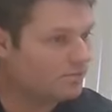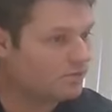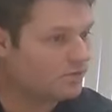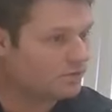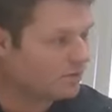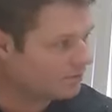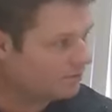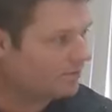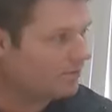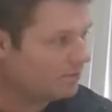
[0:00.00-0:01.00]

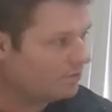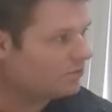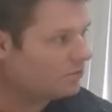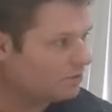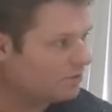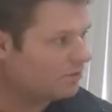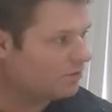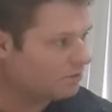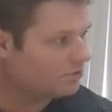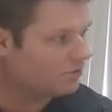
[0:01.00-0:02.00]
successfully be a student and
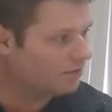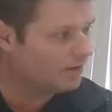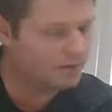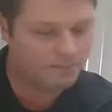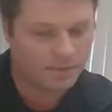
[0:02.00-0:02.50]
go to school there.